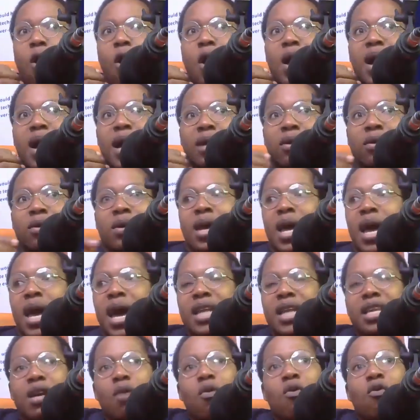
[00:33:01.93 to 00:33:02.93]
worka no
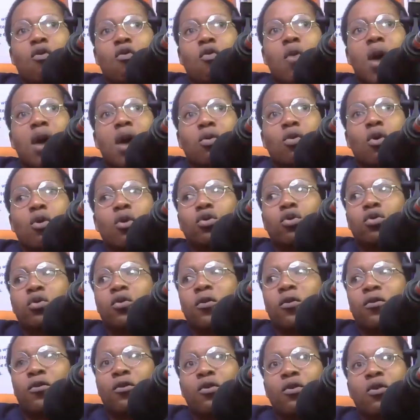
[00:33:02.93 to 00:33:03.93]
enye won ko an o
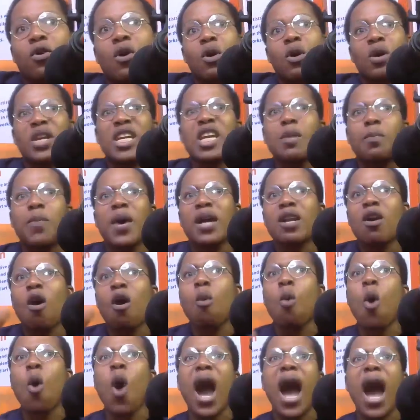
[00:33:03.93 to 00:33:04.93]
tufu nipa
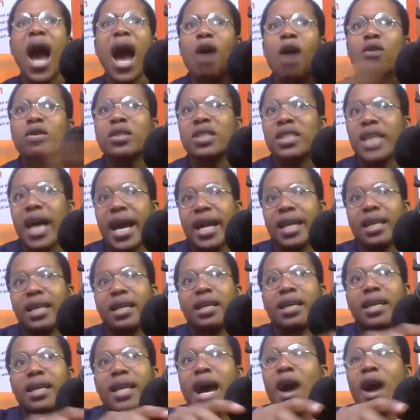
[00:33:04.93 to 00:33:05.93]
no wo outside
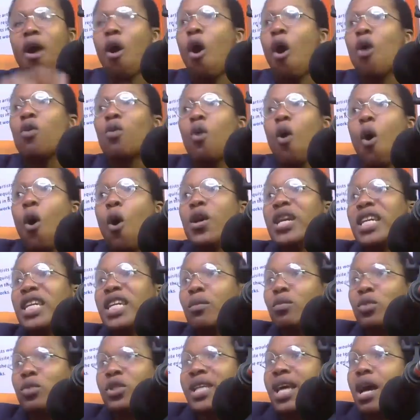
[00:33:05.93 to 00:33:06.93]
na on
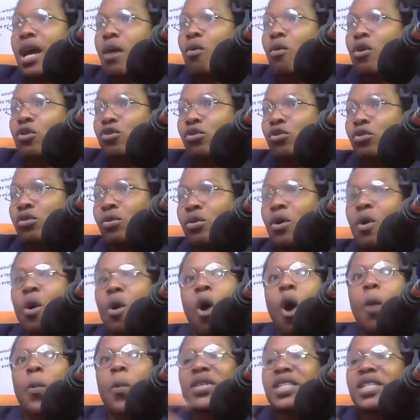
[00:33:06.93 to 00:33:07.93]
nim de ekoso no
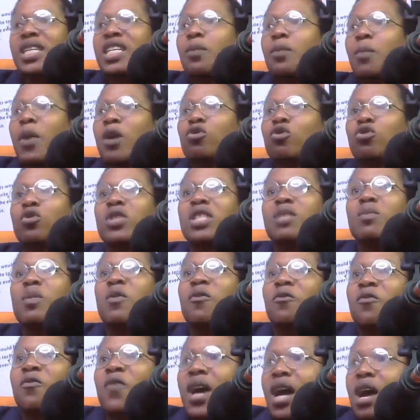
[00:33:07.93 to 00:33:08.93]
obese nipa no so
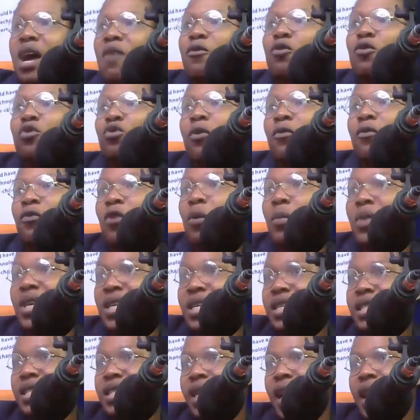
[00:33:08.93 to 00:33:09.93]
timi fa afutuo from
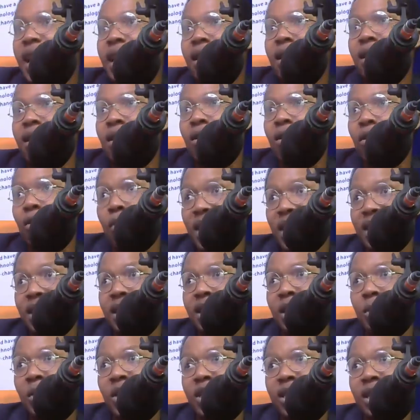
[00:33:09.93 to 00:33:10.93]
inside what
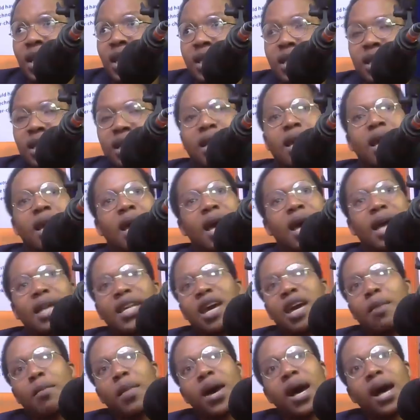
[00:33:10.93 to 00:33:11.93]
did the mention I say and
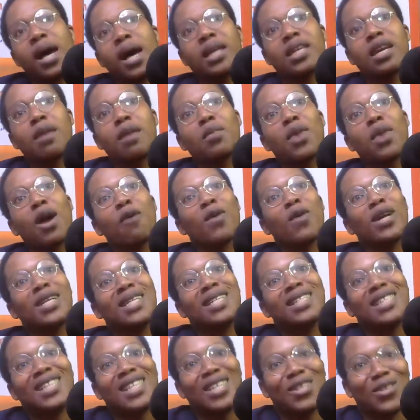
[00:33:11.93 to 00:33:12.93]
yemra
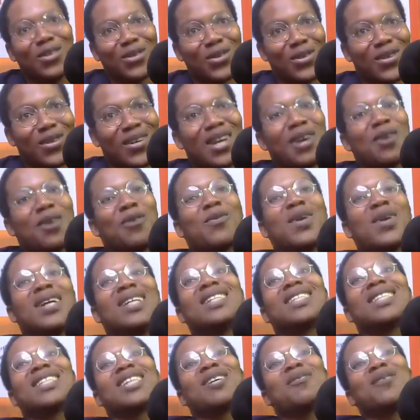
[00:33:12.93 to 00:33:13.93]
Wendy say so
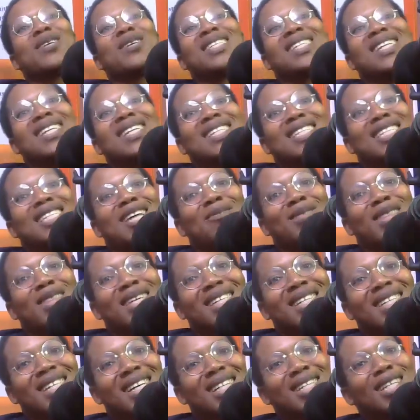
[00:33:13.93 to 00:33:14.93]
Wendy say was saying
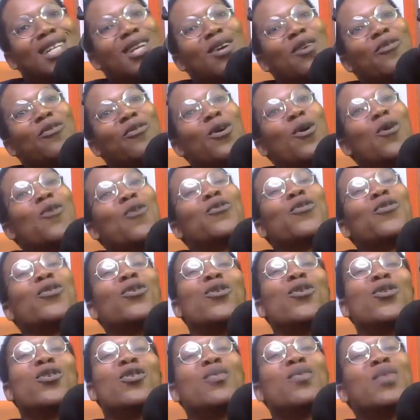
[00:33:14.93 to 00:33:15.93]
something said the love on
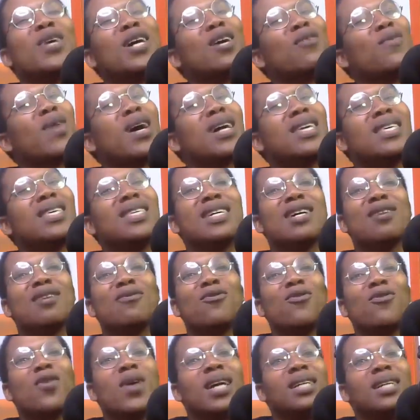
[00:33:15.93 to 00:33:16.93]
follow no bear 1 year
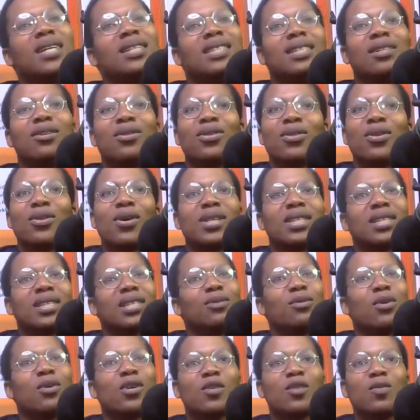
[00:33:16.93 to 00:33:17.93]
ago and she thought
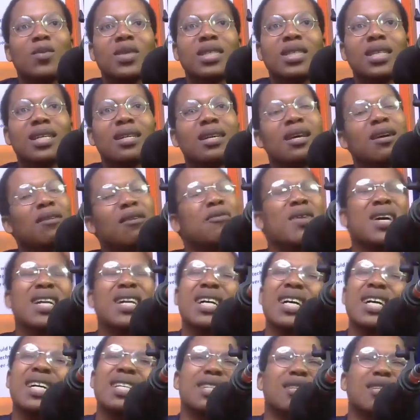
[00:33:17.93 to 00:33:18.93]
it was mistake when
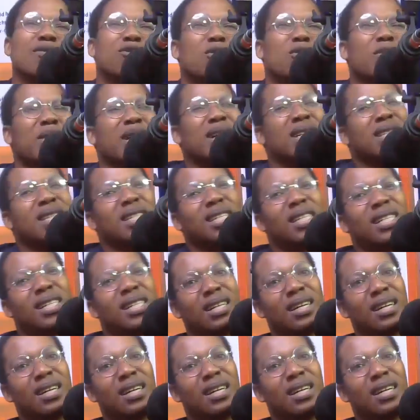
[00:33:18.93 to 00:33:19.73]
e catch so make asa